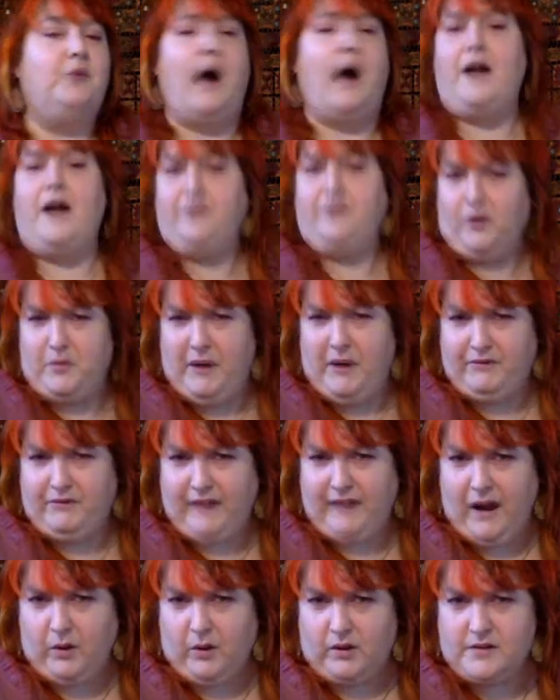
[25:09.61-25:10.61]
I've heard about
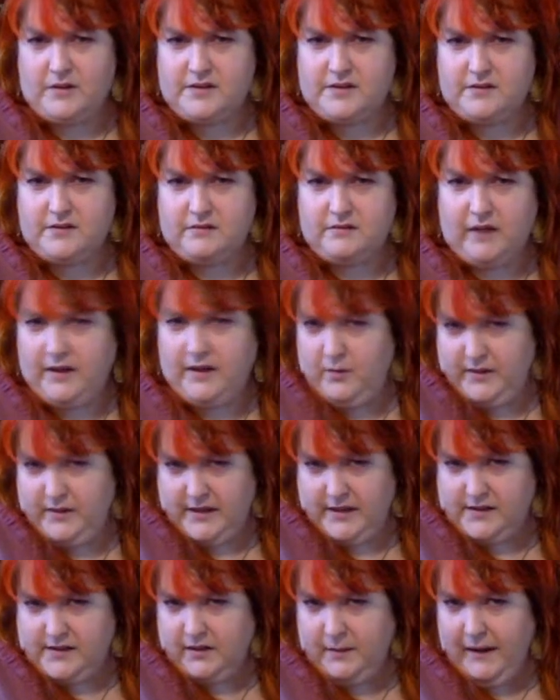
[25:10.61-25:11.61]
flowers. I know what
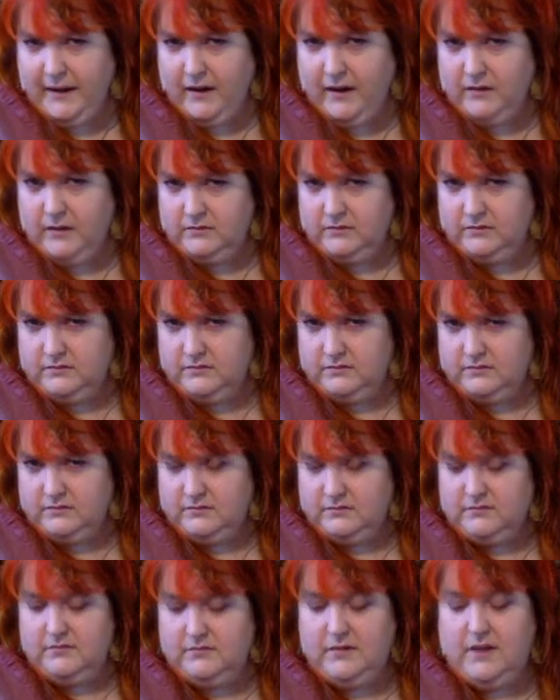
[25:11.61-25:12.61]
that's all about.
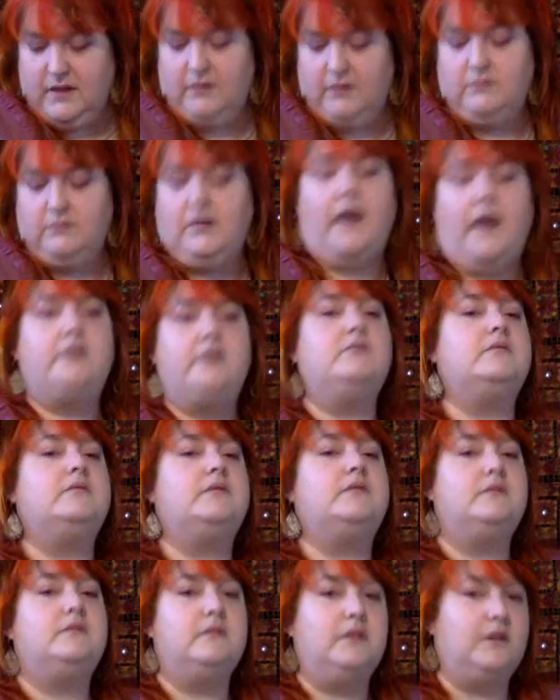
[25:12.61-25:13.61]
I
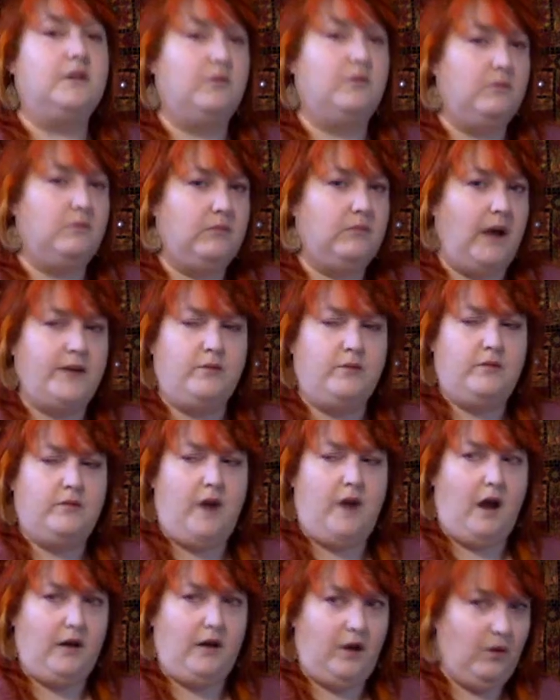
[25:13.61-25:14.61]
don't
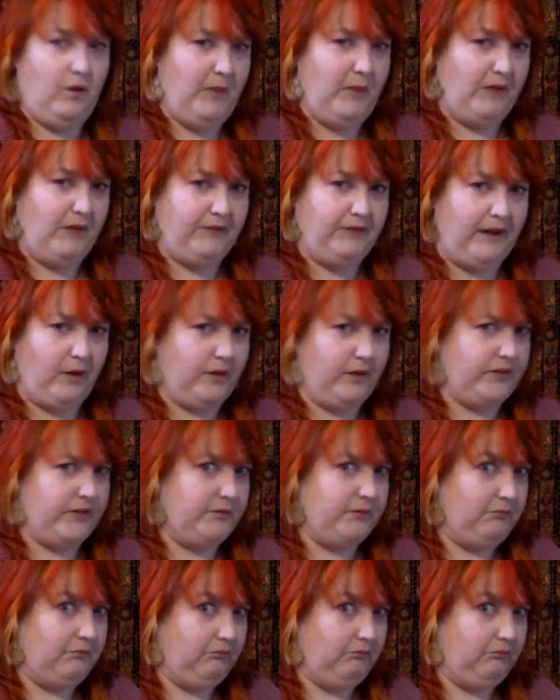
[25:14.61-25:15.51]
not know about flowers,